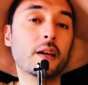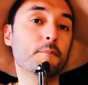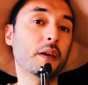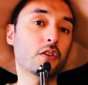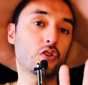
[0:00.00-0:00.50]
can
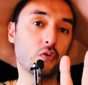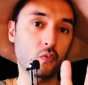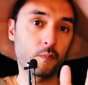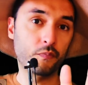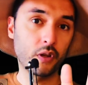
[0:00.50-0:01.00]
pick 2,
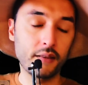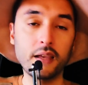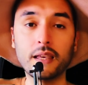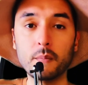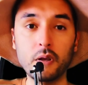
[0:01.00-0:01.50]
and they
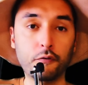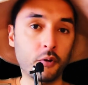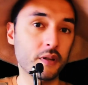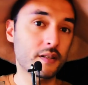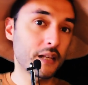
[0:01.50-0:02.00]
can be
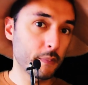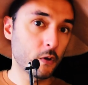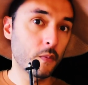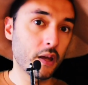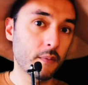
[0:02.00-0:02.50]
from the same
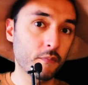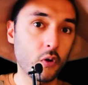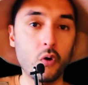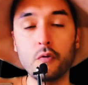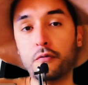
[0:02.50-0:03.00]
domain
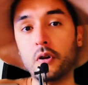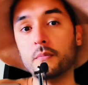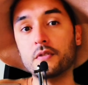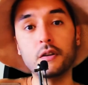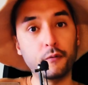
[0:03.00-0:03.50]
or
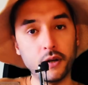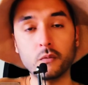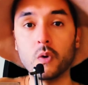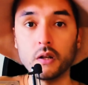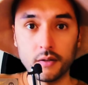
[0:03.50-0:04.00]
from different
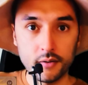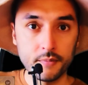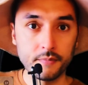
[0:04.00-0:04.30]
ones.